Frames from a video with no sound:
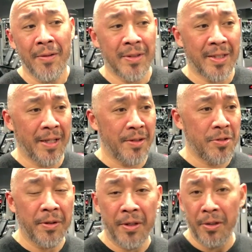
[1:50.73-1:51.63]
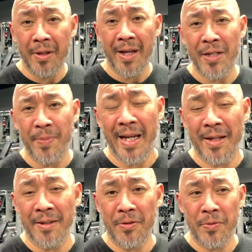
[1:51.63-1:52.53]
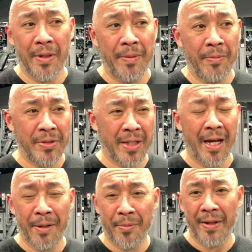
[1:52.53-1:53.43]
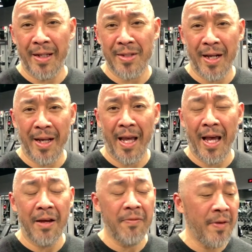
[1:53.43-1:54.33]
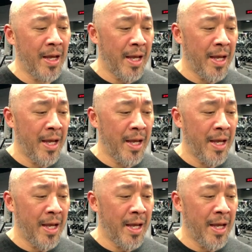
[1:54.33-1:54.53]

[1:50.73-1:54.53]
To tell you the truth, you guys being out there is one of the most accountable things that I have.